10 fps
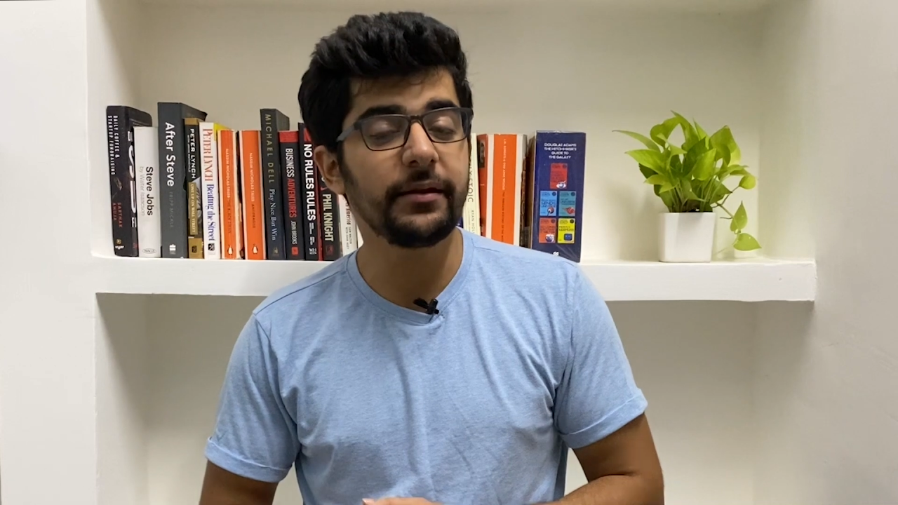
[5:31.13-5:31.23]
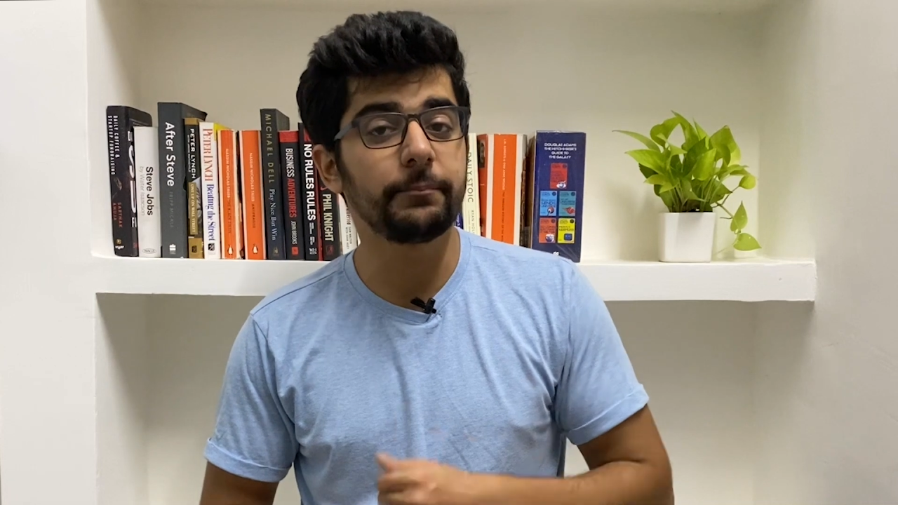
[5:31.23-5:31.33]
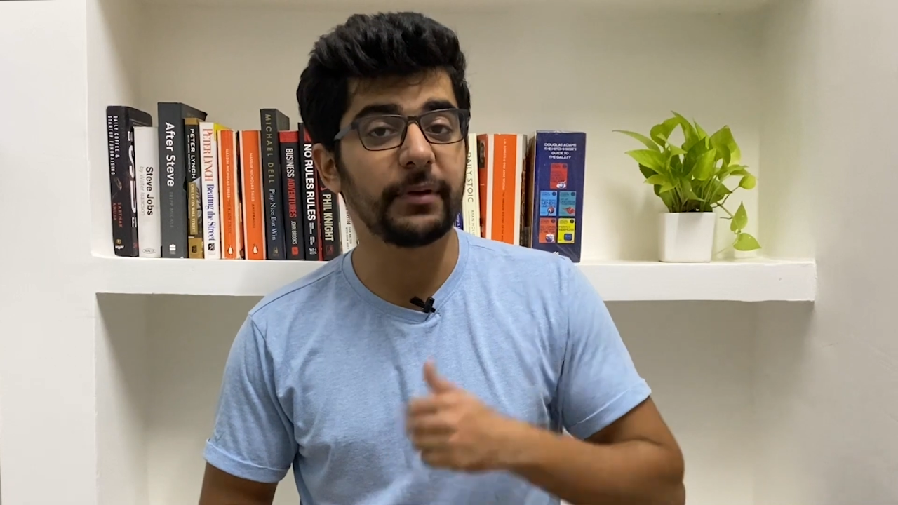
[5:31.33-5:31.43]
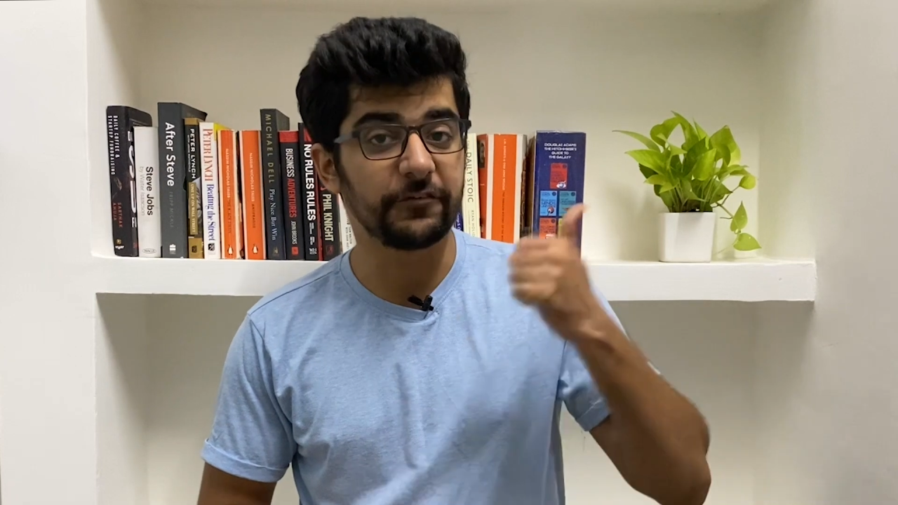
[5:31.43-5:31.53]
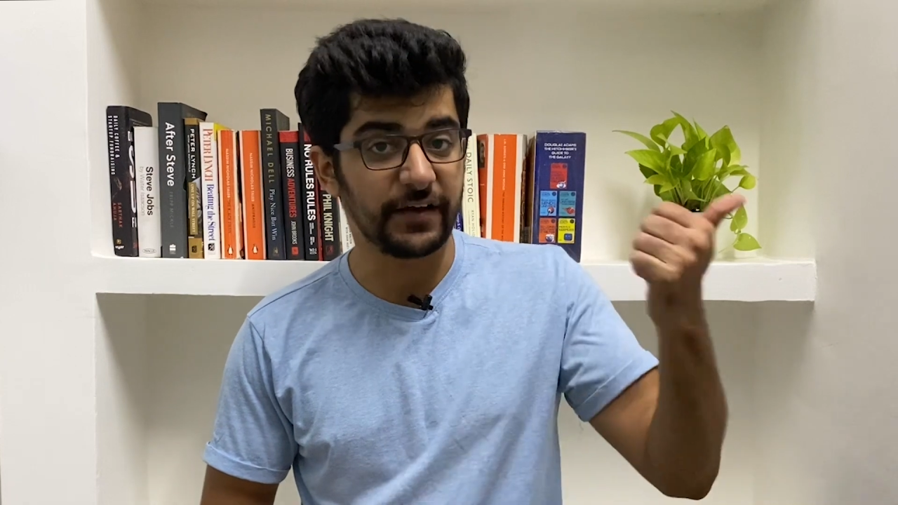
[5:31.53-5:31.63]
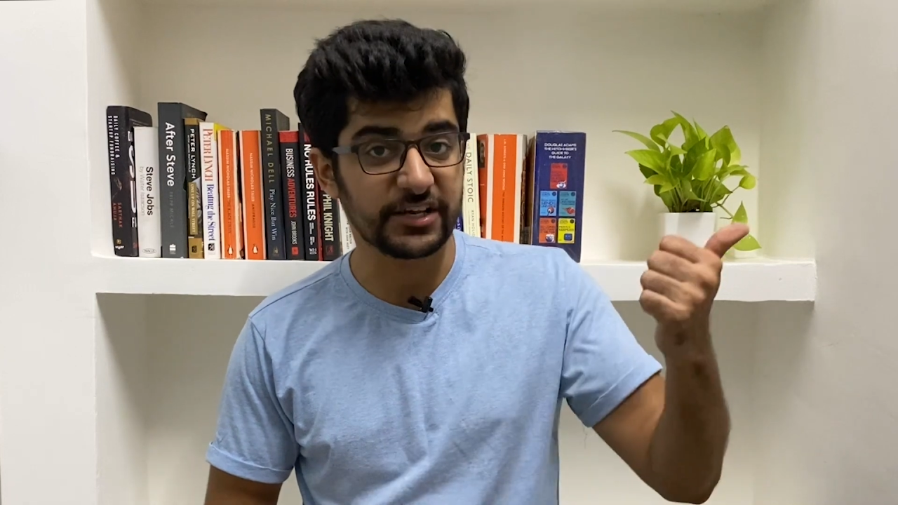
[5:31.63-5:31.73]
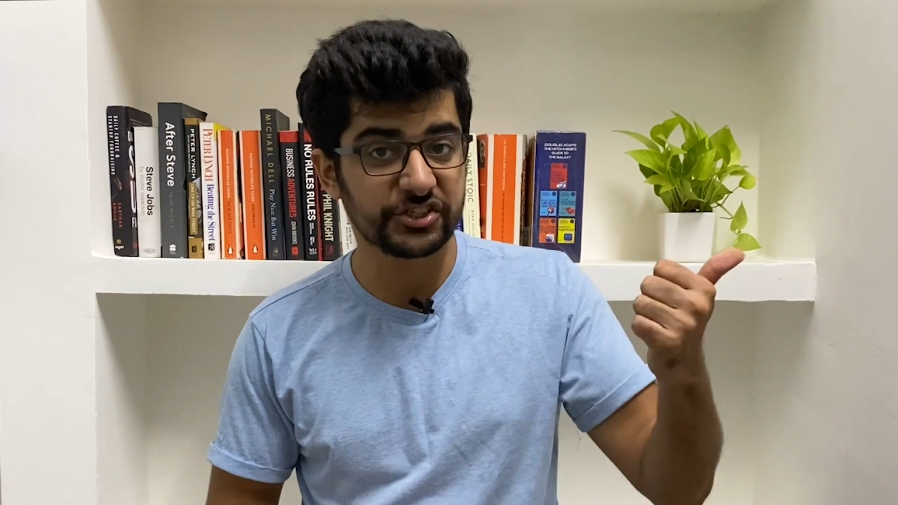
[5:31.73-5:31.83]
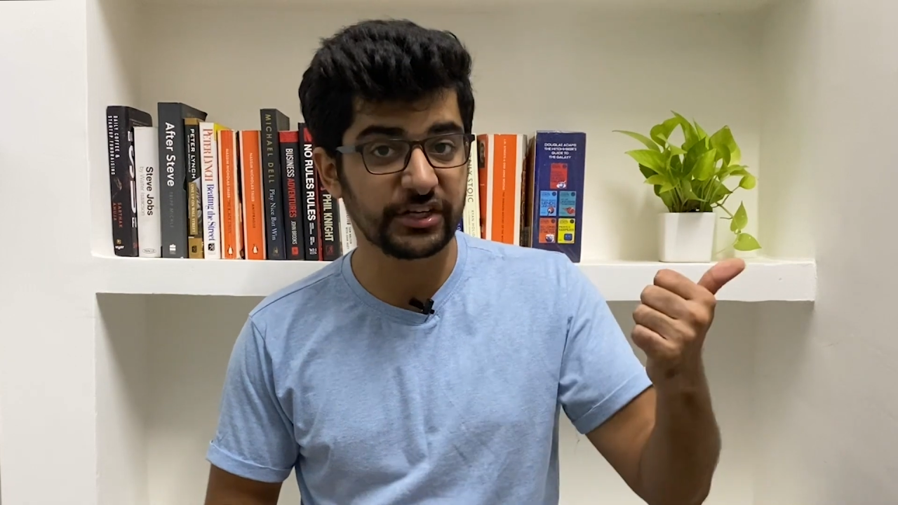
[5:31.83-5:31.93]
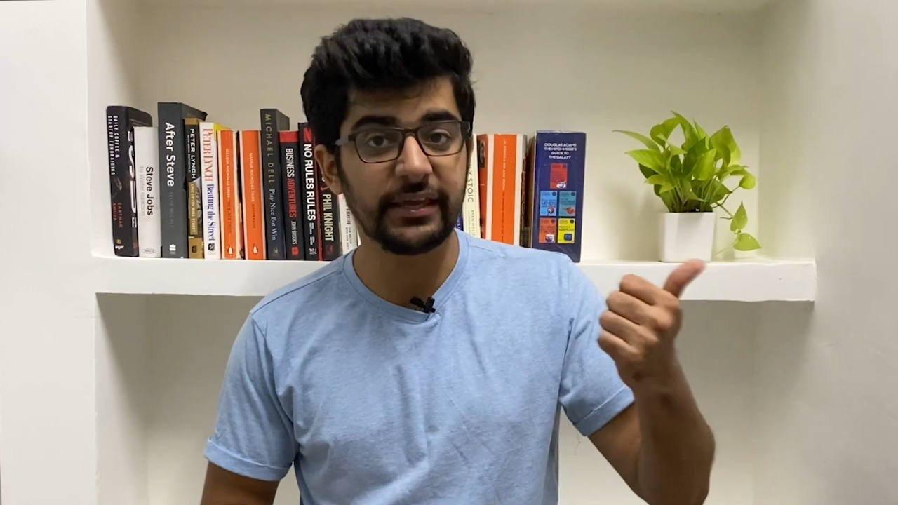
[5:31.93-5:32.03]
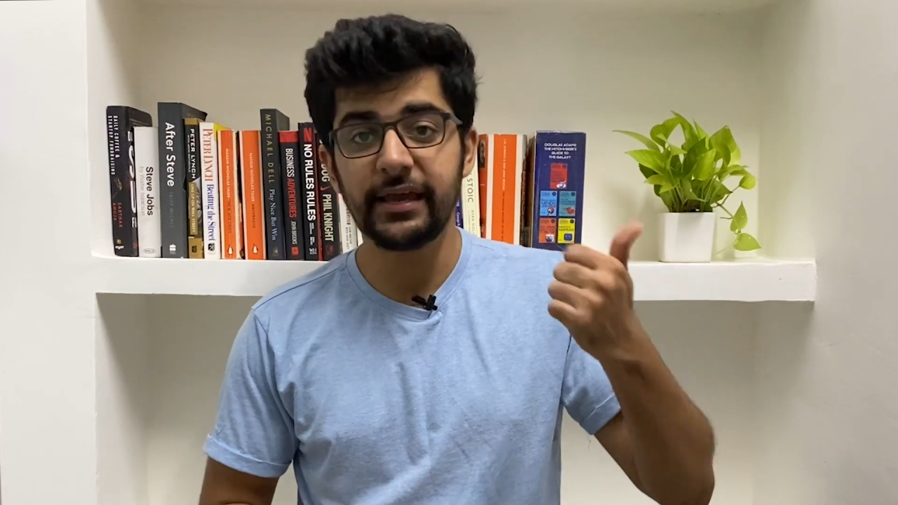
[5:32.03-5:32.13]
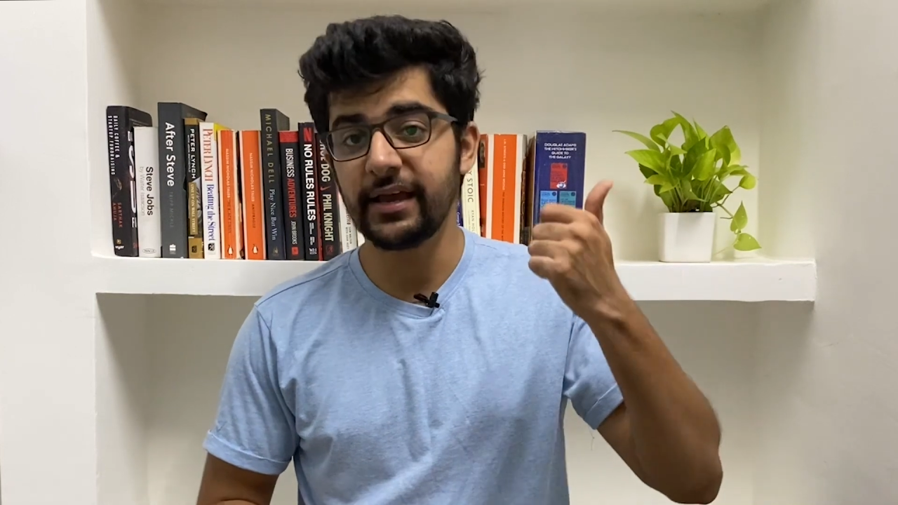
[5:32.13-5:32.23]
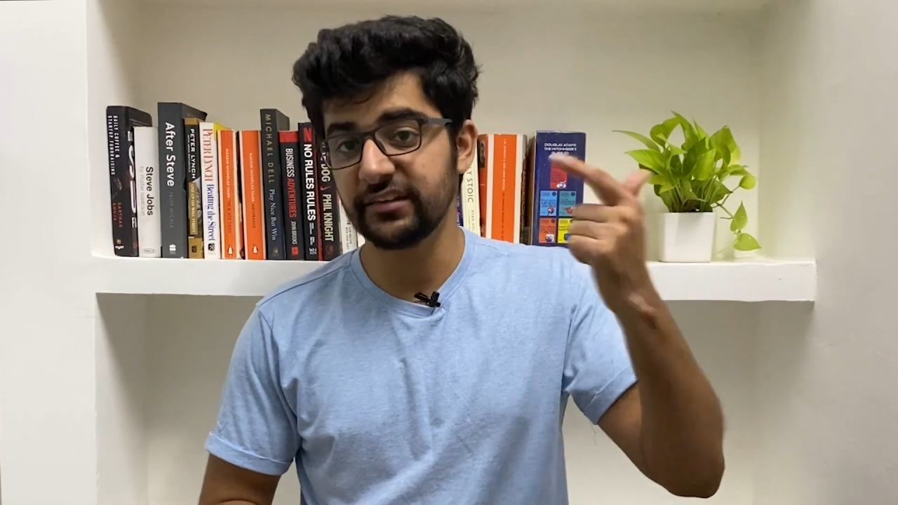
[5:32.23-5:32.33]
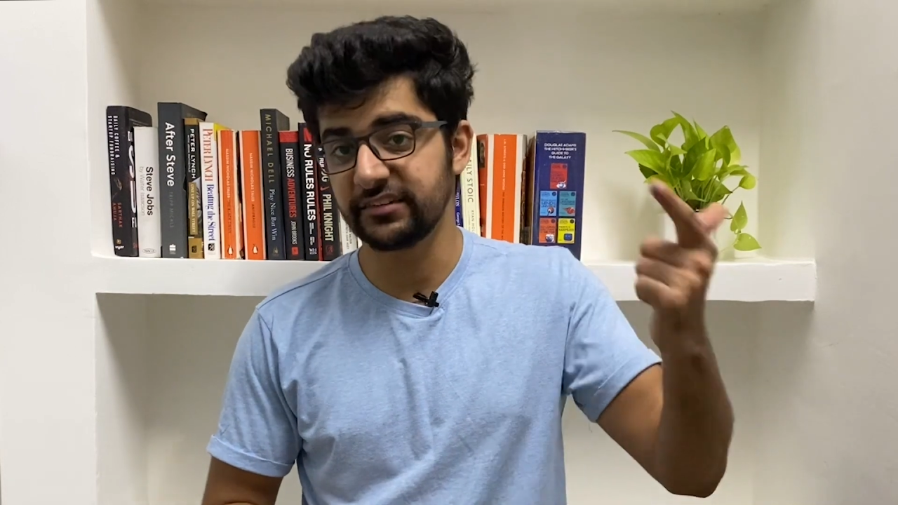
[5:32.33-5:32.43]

in manufacturing,